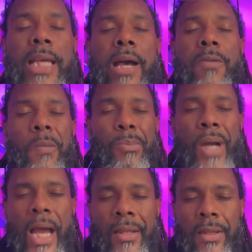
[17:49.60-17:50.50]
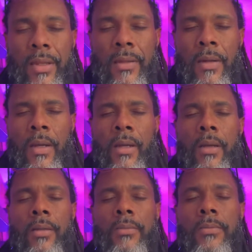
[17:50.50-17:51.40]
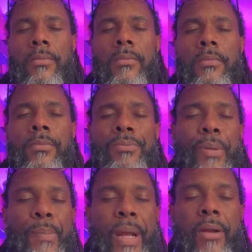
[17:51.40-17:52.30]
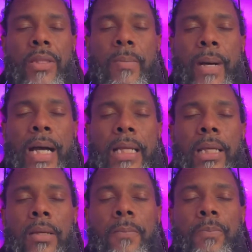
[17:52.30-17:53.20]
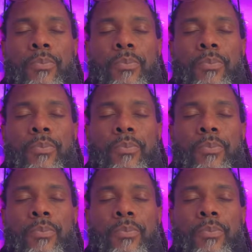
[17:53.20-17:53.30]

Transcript: down the breath, preparing the body,